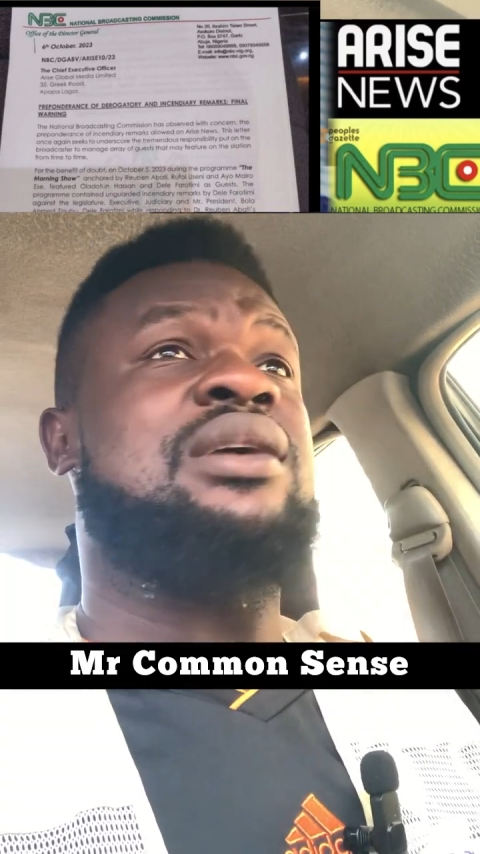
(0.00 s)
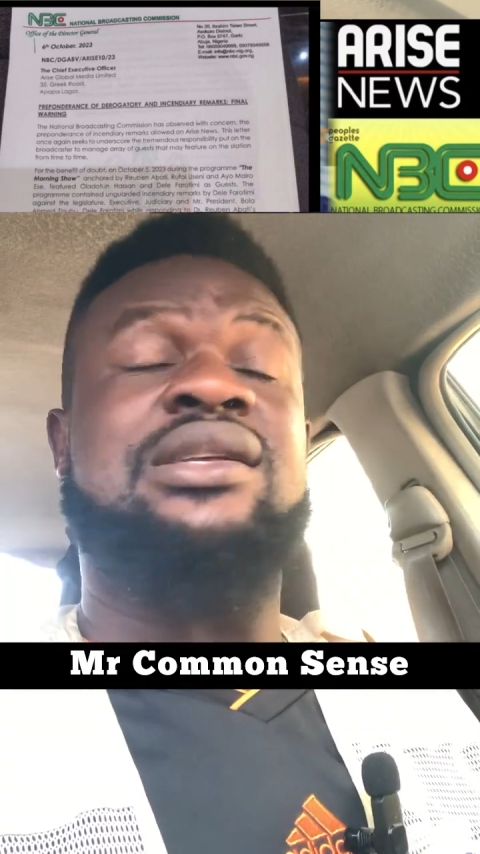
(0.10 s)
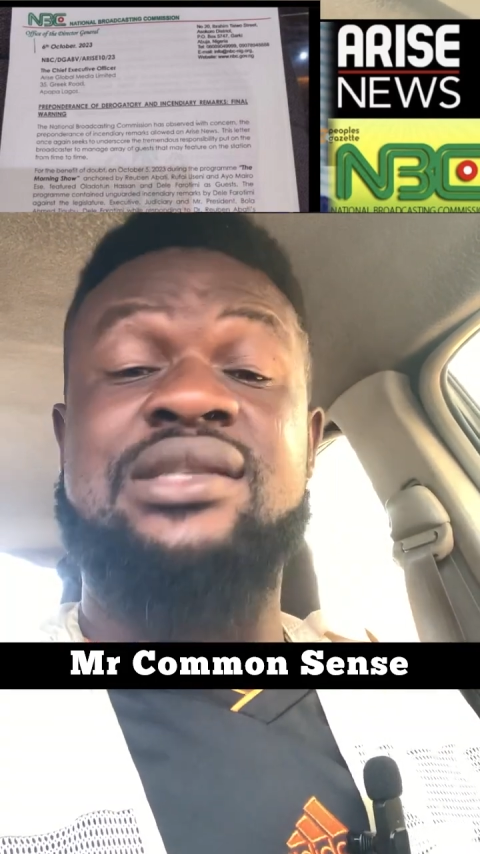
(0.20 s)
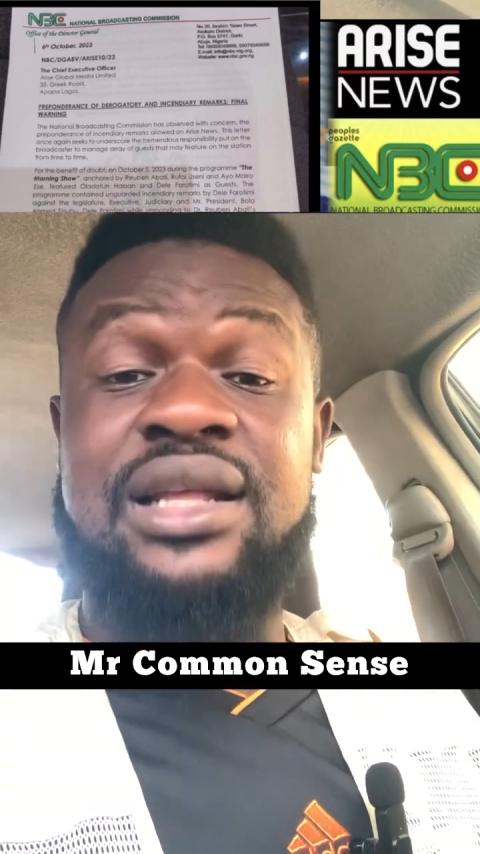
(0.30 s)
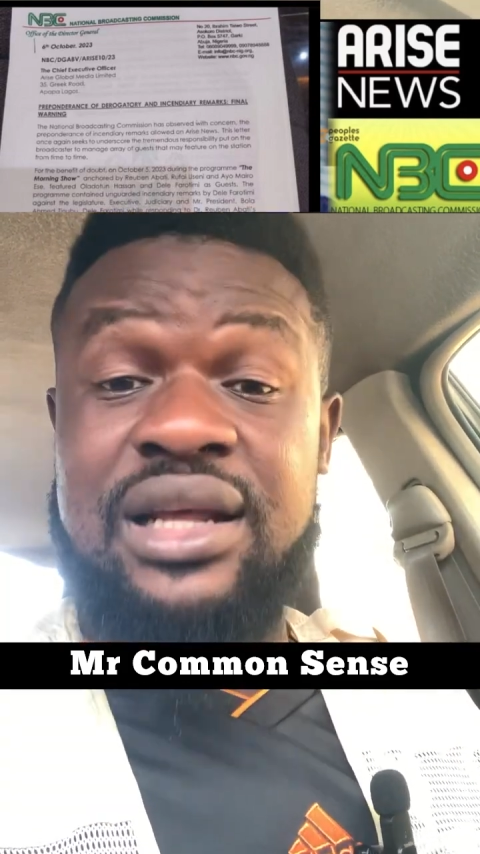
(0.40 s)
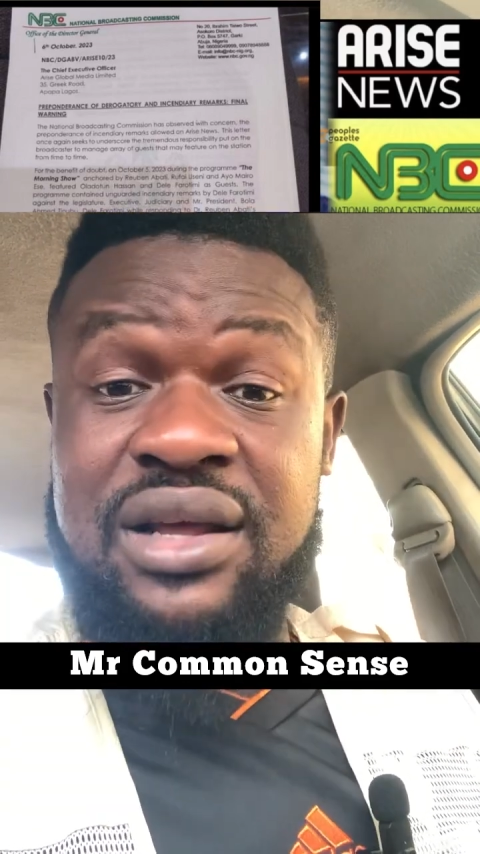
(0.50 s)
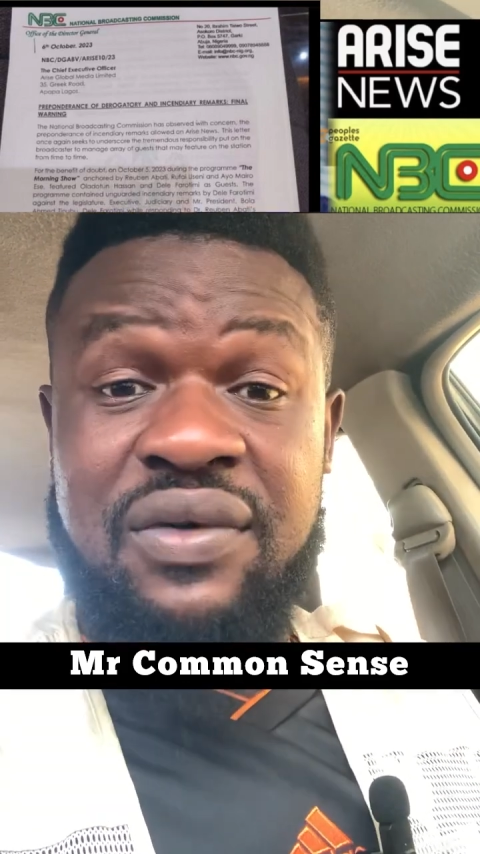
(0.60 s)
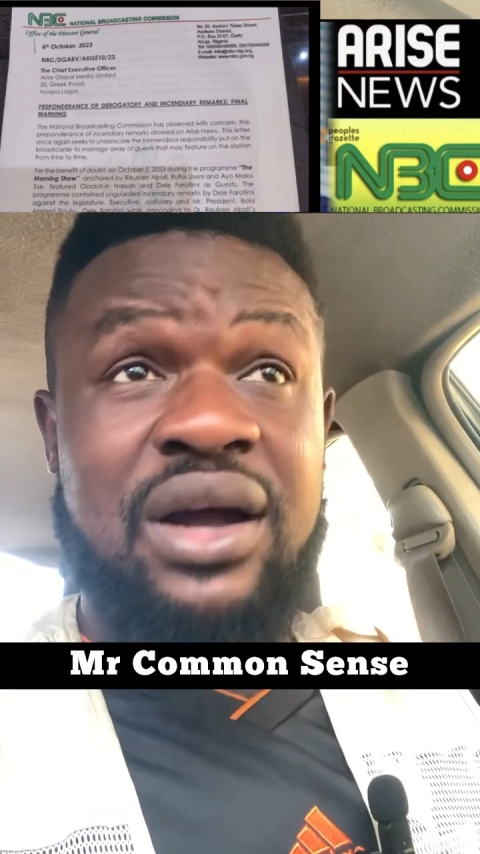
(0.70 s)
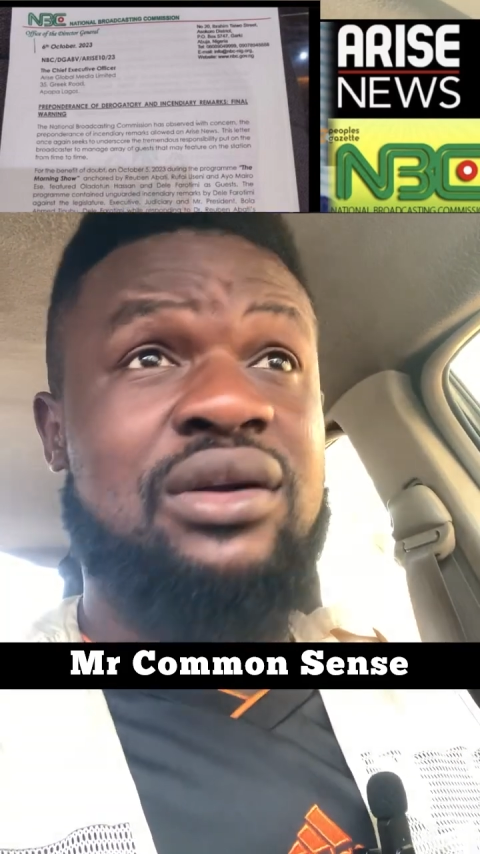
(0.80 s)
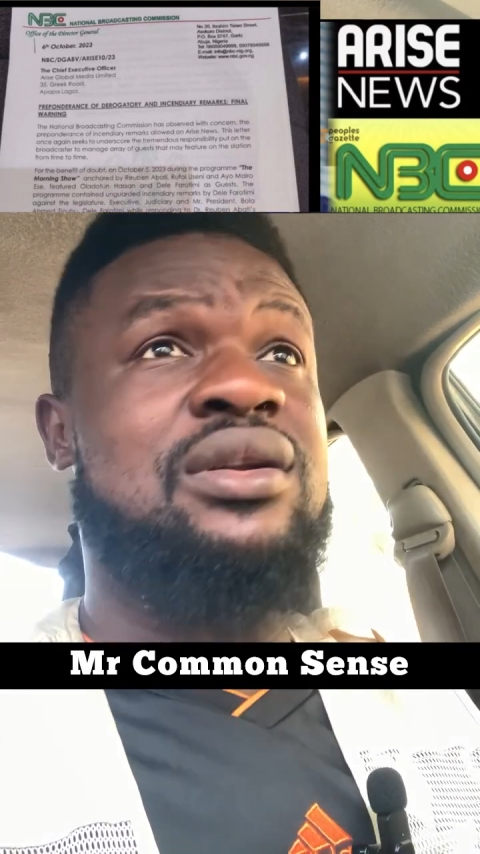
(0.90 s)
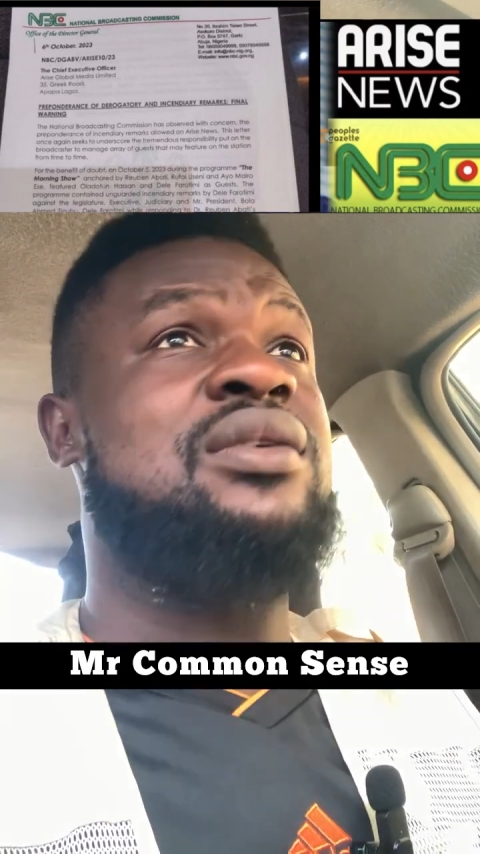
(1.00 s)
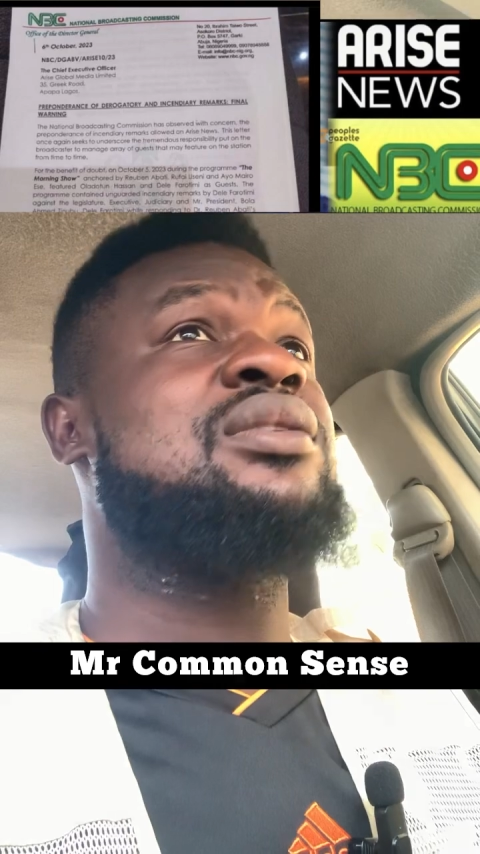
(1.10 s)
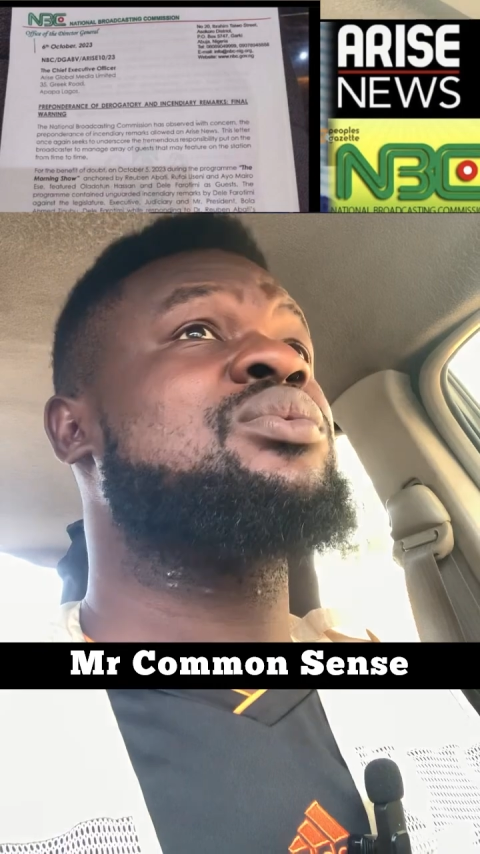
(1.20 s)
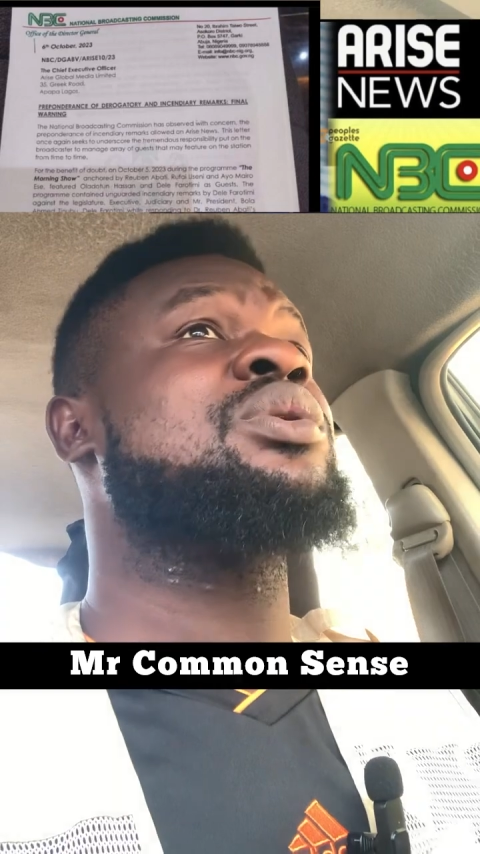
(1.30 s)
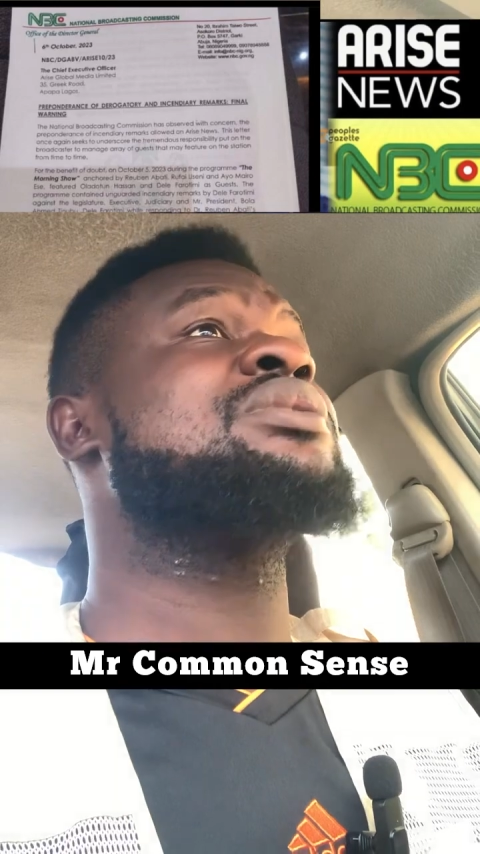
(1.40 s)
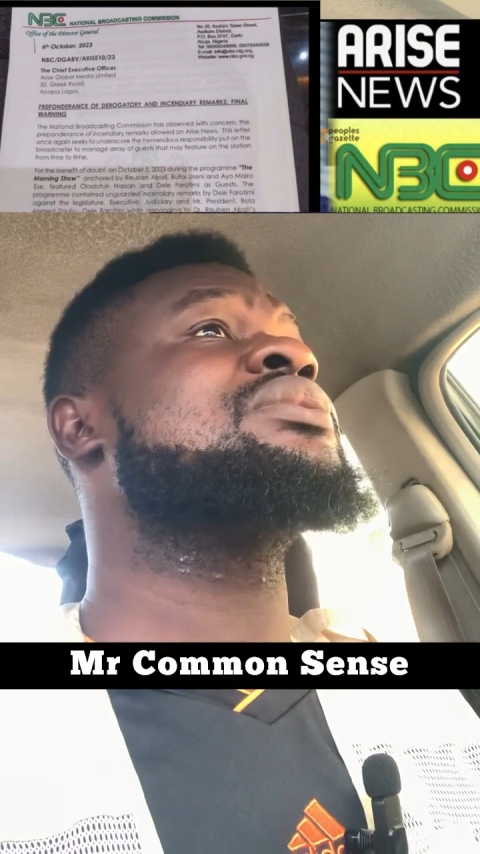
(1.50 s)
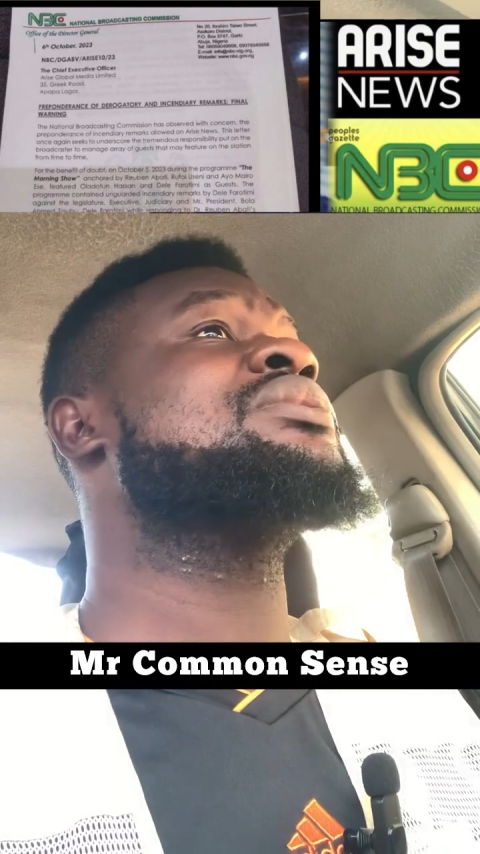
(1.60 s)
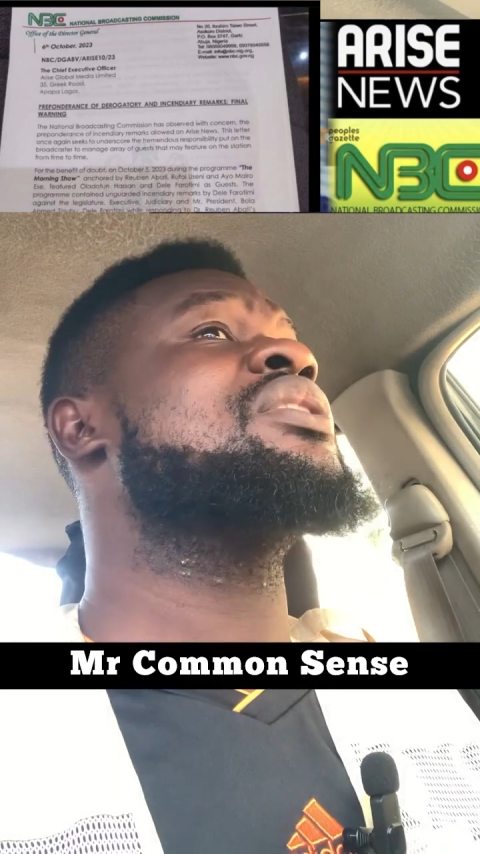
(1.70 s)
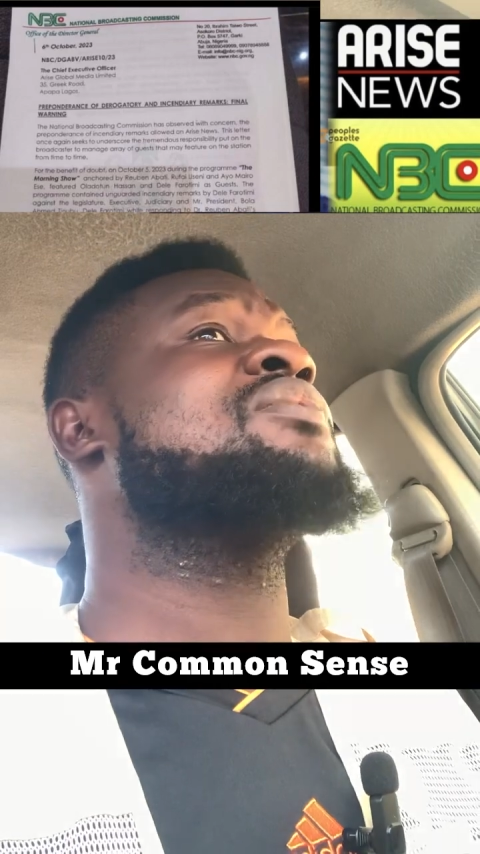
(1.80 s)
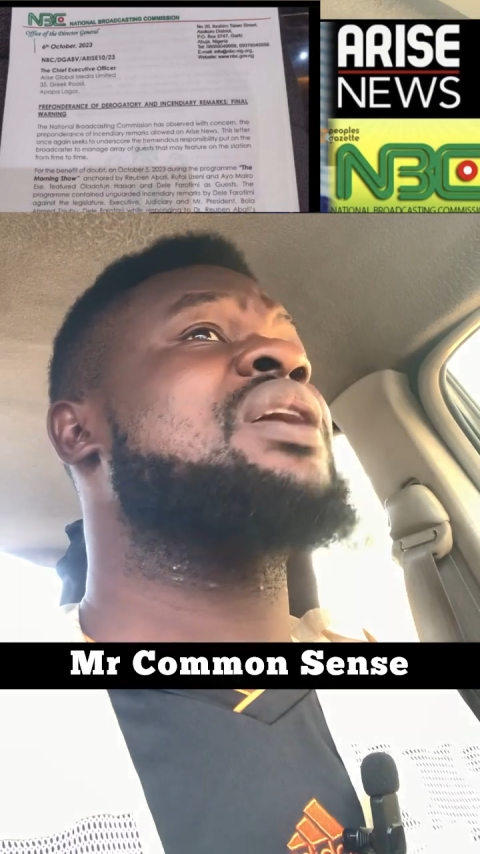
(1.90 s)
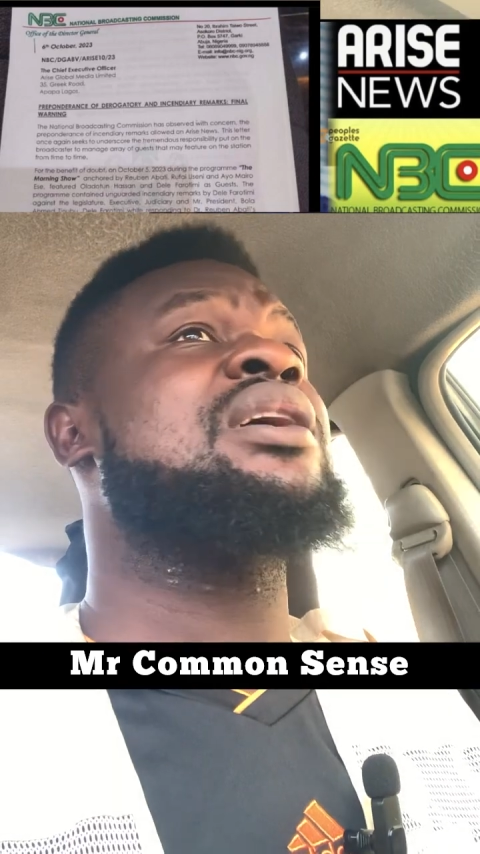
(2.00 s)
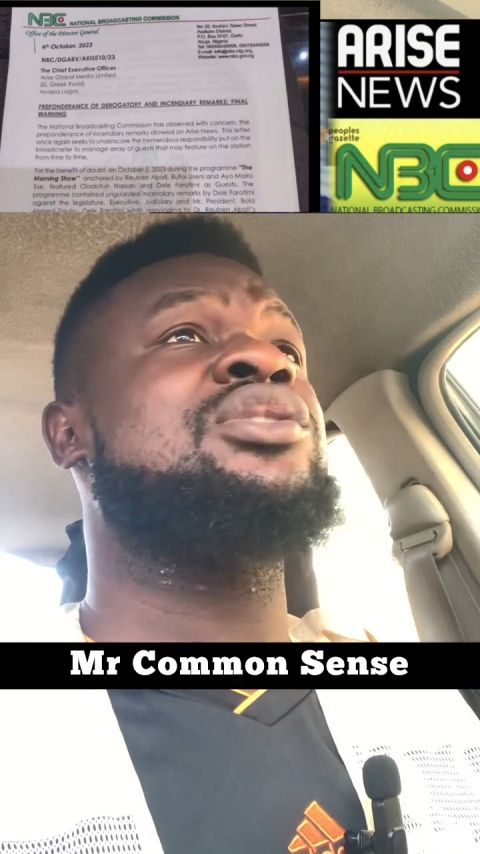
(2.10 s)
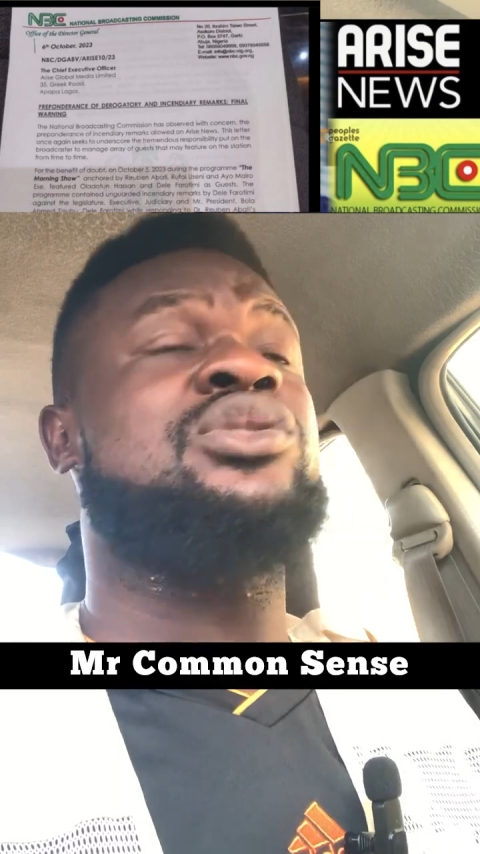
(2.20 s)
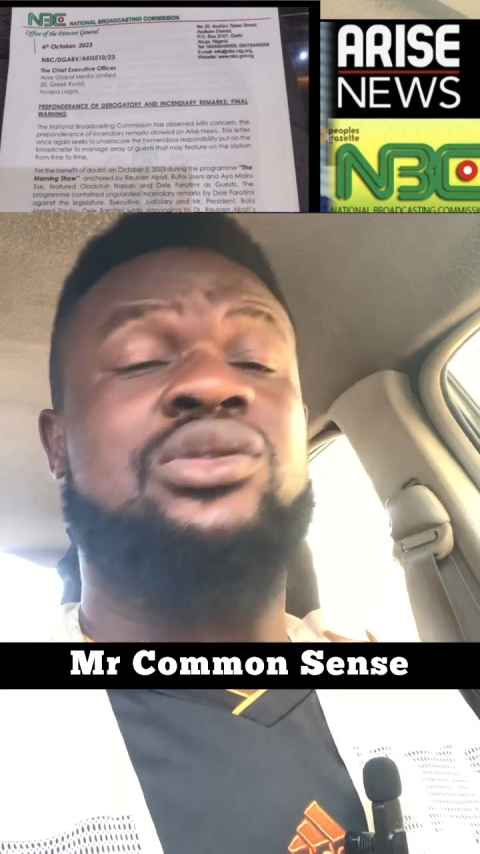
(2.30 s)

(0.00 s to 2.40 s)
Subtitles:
CNN was never